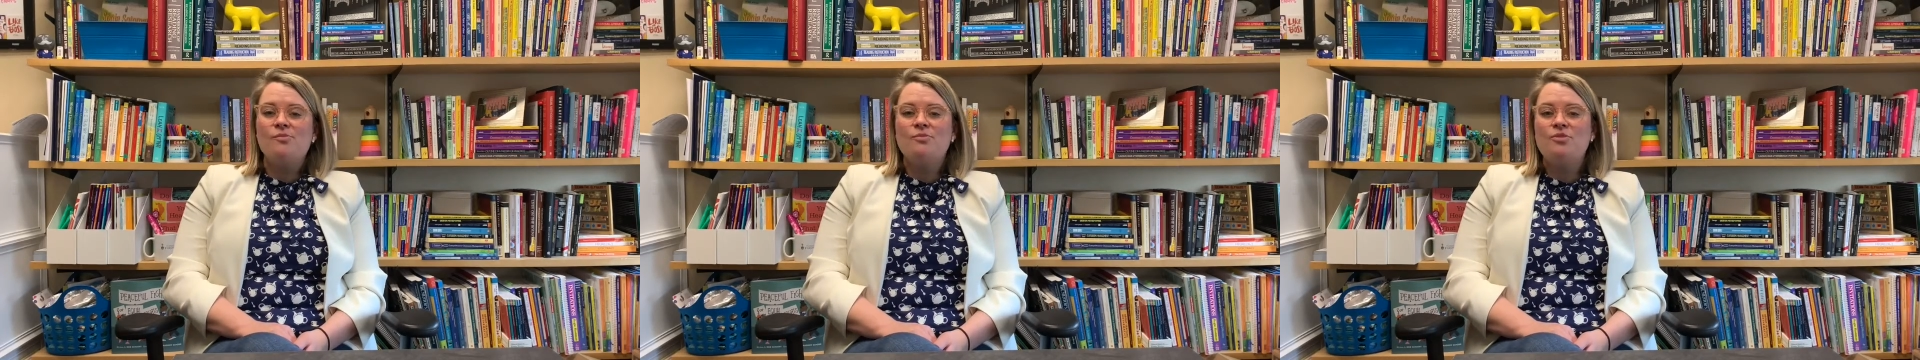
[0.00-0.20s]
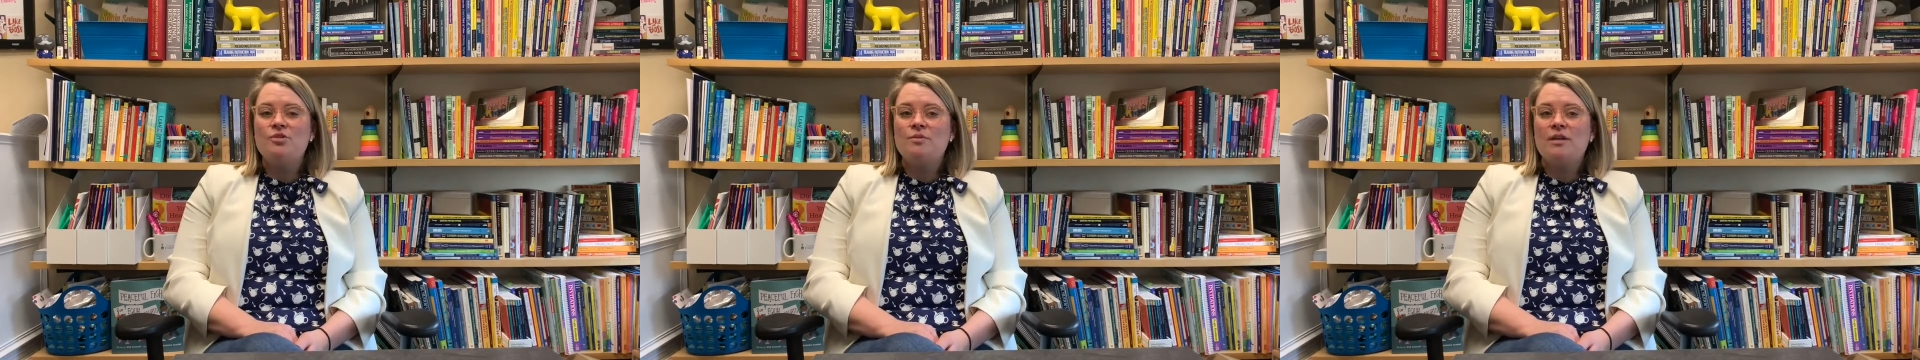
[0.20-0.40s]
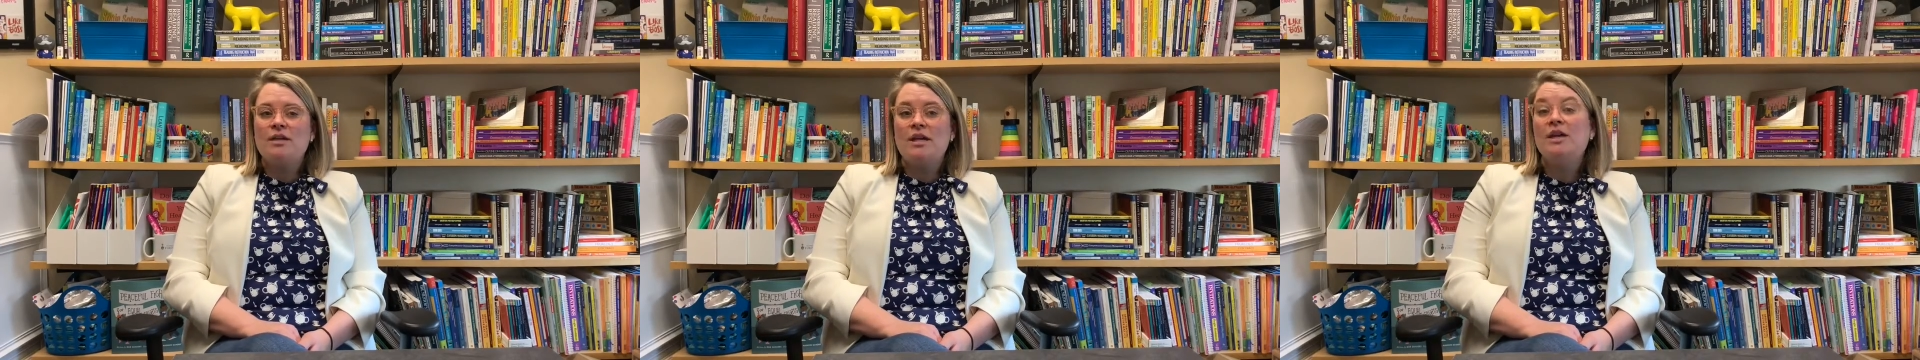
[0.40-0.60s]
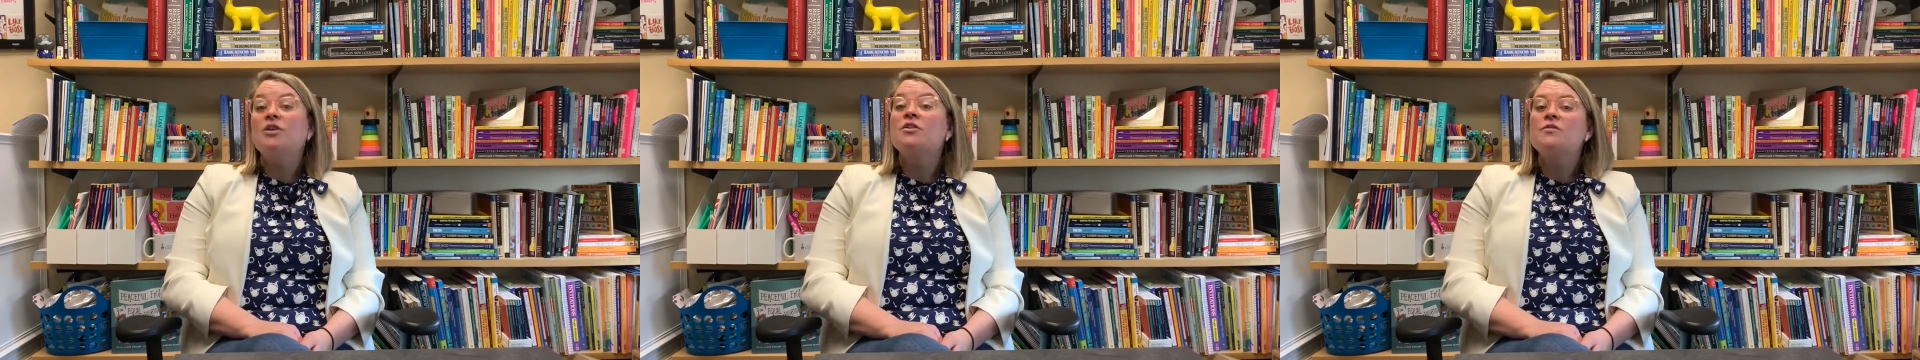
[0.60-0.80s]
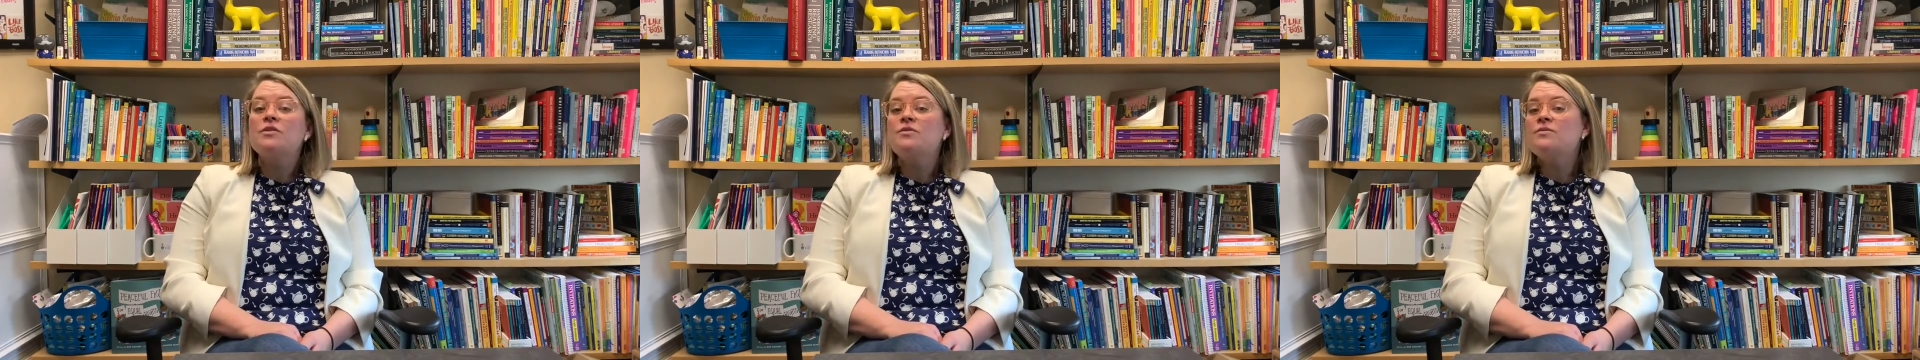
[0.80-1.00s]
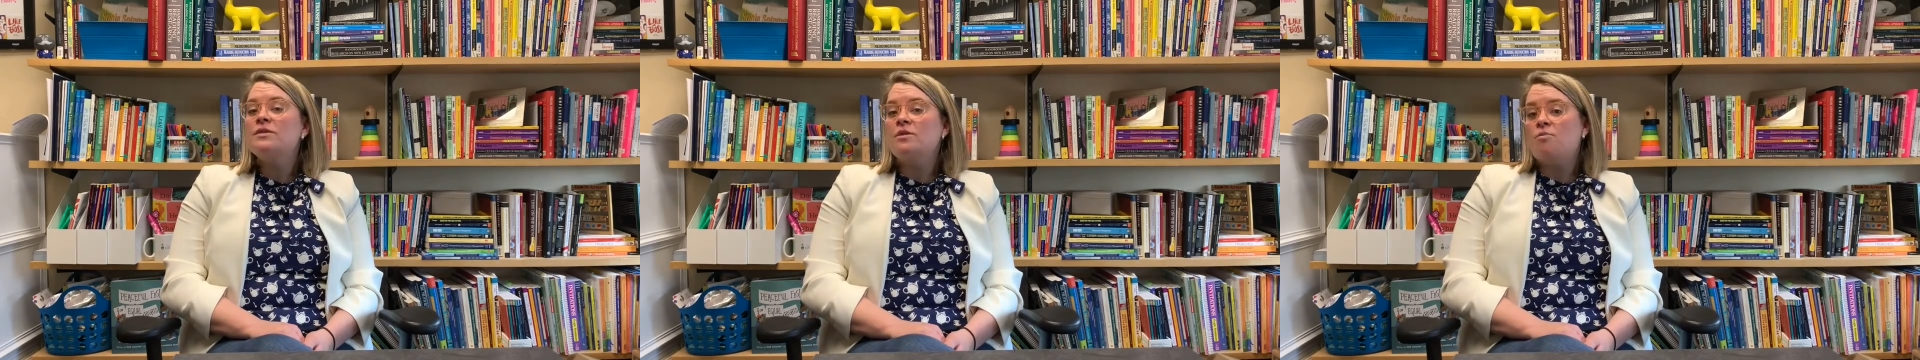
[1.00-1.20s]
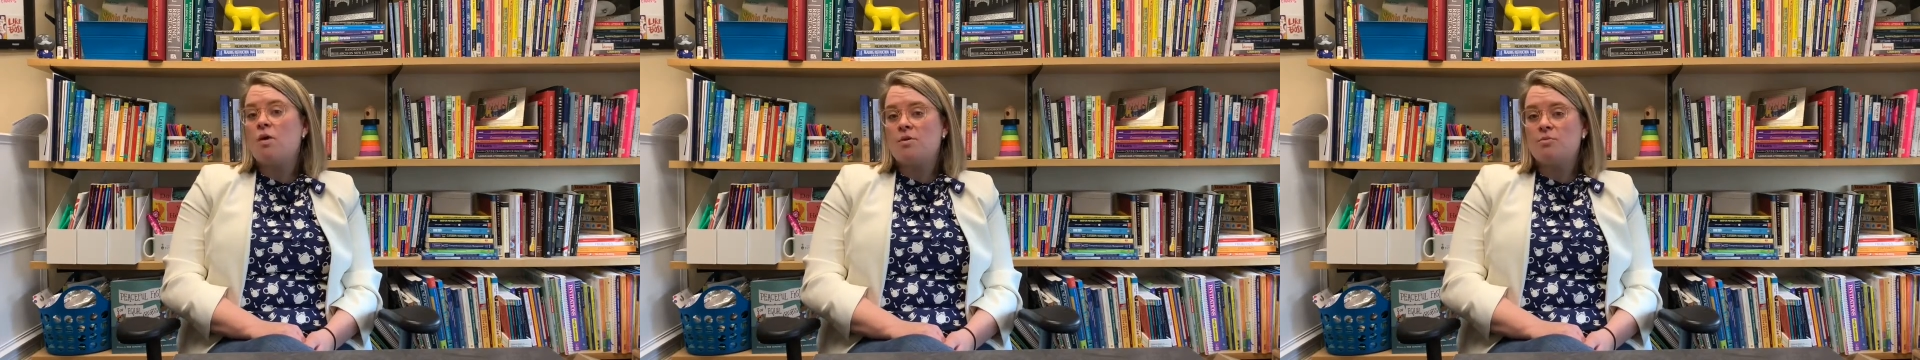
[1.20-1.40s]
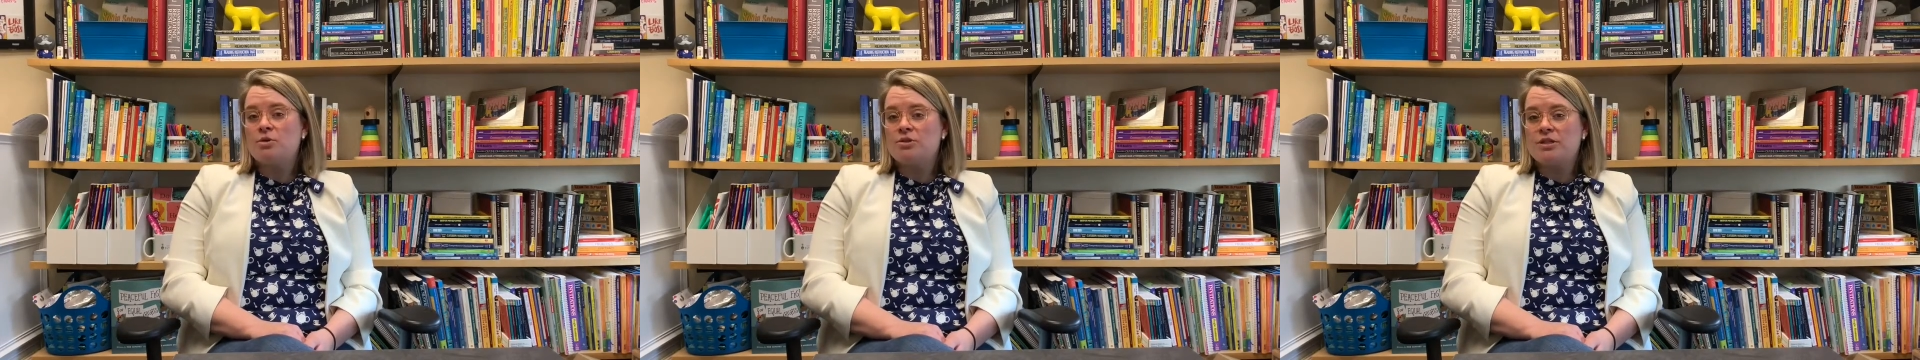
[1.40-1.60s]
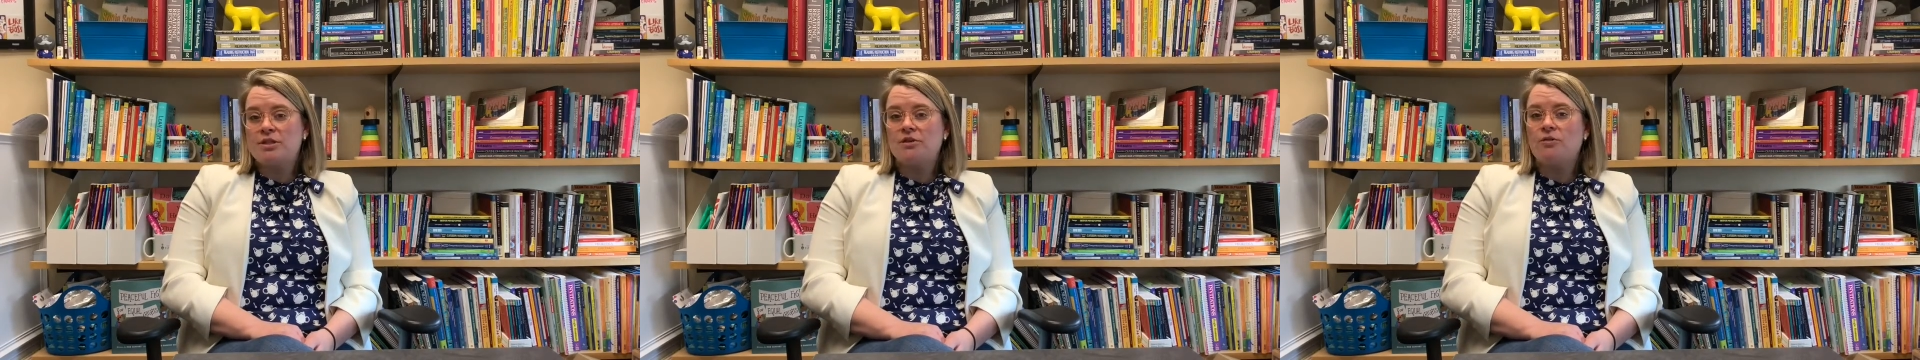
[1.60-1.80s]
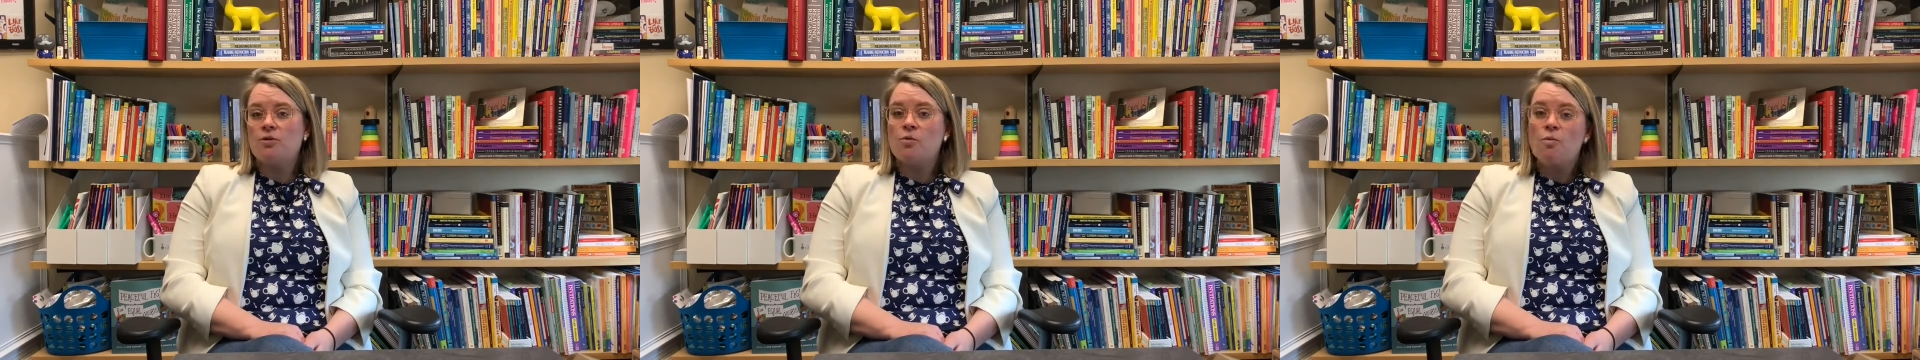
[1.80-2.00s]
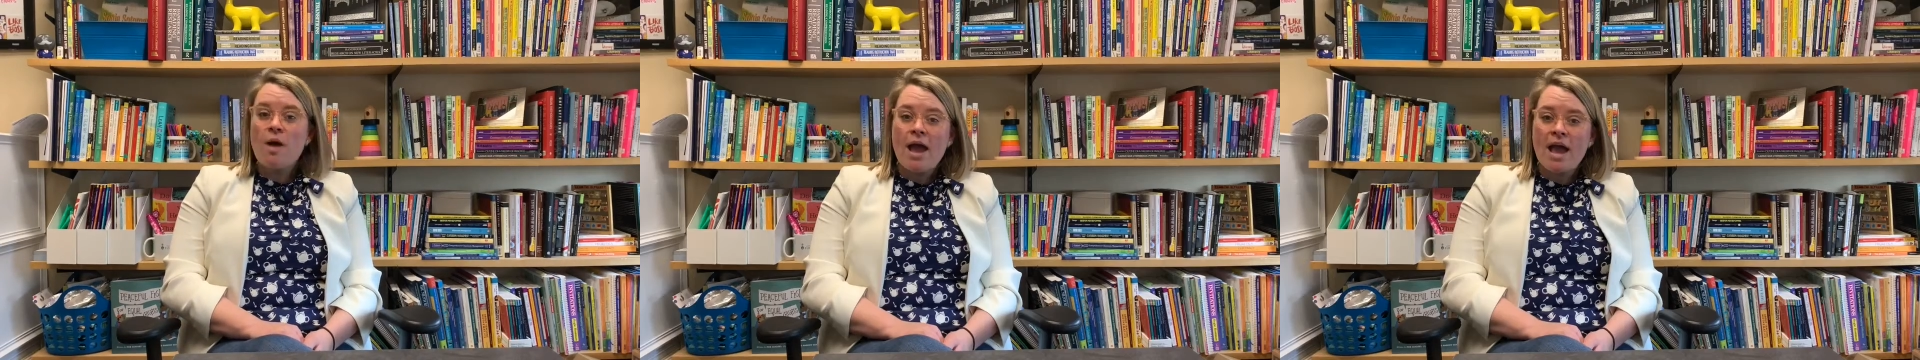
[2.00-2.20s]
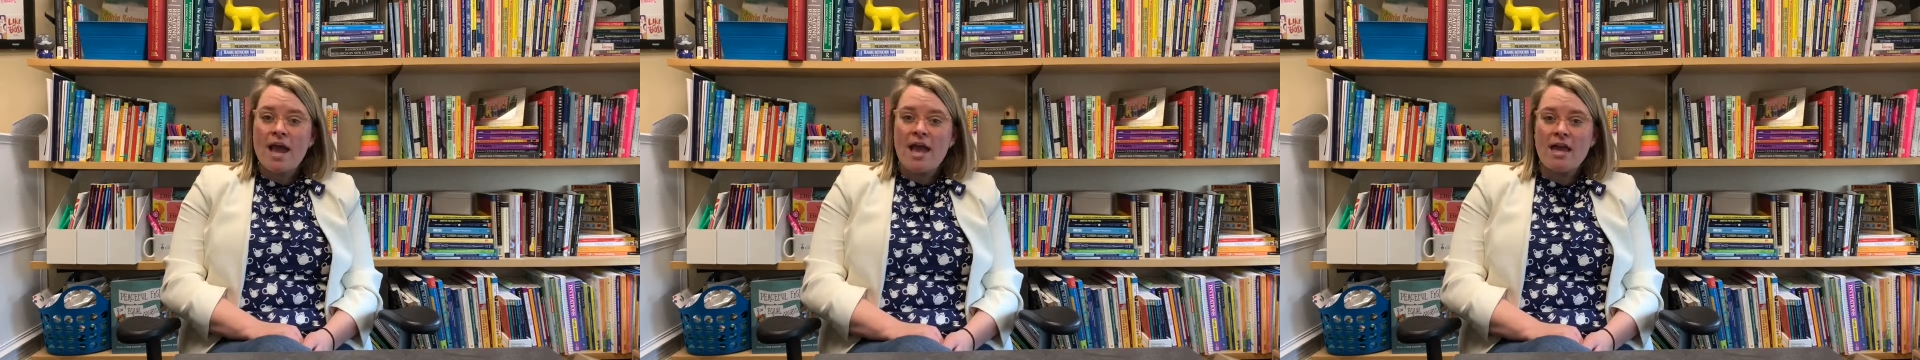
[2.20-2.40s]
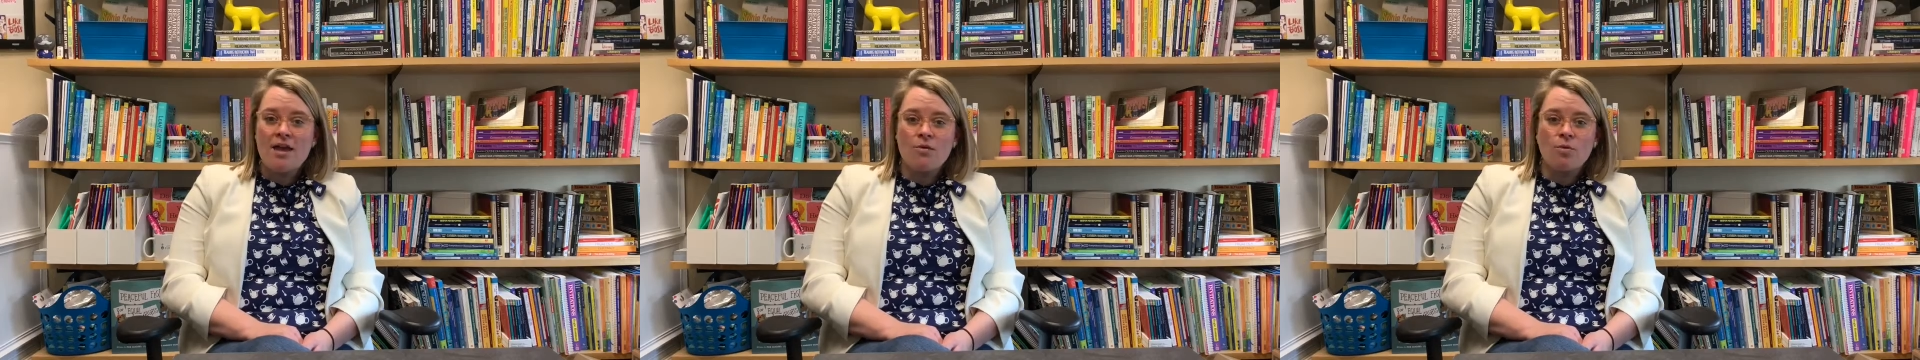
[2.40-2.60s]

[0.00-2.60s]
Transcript: doing interviews in one particular way